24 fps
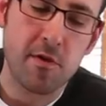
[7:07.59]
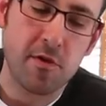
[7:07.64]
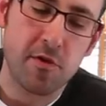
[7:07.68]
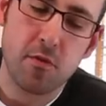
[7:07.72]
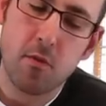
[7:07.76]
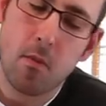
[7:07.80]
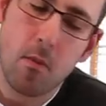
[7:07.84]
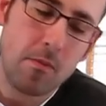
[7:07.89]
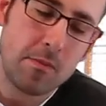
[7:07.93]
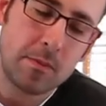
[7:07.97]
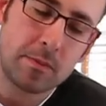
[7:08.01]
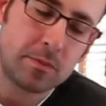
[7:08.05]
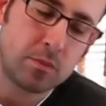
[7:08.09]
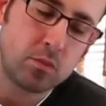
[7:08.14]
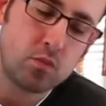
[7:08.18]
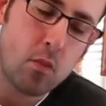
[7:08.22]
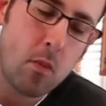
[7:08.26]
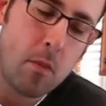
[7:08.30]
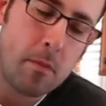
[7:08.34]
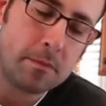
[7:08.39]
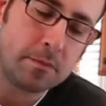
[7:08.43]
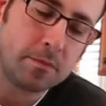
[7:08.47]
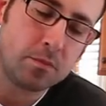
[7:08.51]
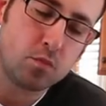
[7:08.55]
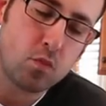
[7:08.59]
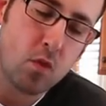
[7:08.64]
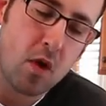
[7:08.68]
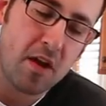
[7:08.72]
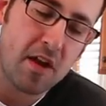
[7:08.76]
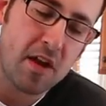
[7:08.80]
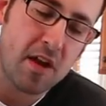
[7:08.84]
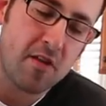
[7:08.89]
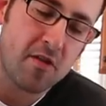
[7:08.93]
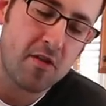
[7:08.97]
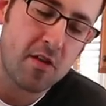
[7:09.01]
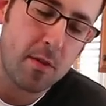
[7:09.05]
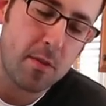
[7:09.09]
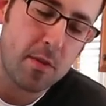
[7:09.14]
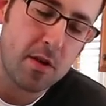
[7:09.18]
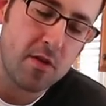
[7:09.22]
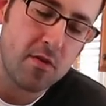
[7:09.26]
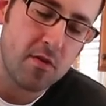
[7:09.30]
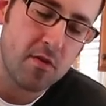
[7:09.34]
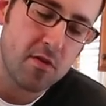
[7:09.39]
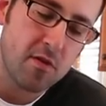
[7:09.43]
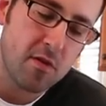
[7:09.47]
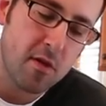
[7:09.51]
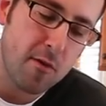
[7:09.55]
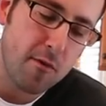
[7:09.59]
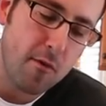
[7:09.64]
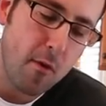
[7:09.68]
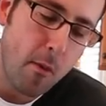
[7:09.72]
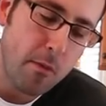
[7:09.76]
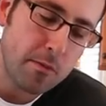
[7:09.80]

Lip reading: is, I can't stop eating this stuff.